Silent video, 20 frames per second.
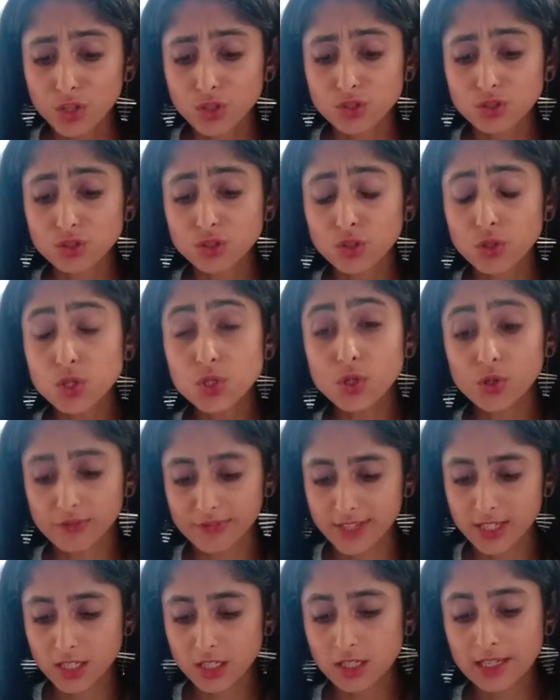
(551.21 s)
So
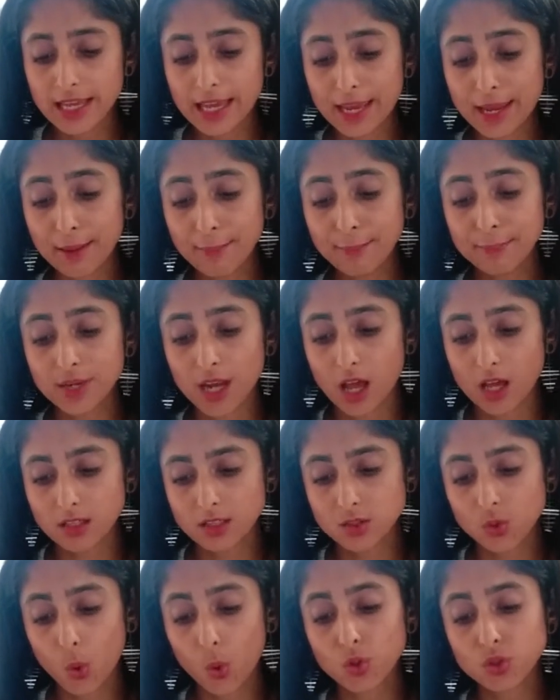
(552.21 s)
Uvinyl A+
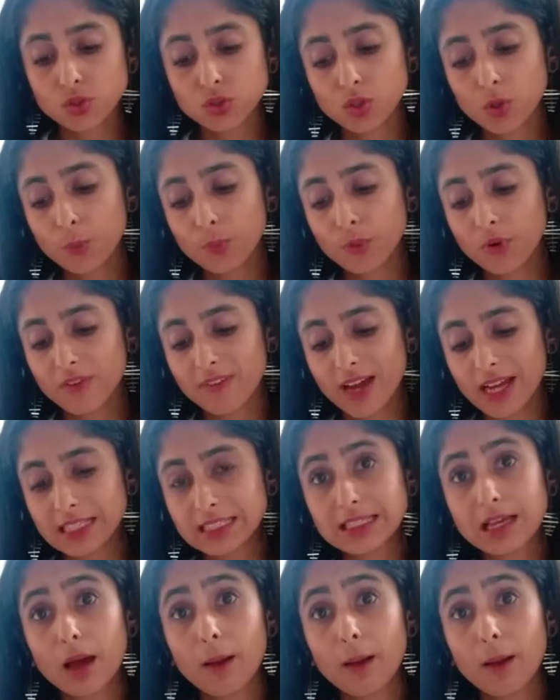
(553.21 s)
also provides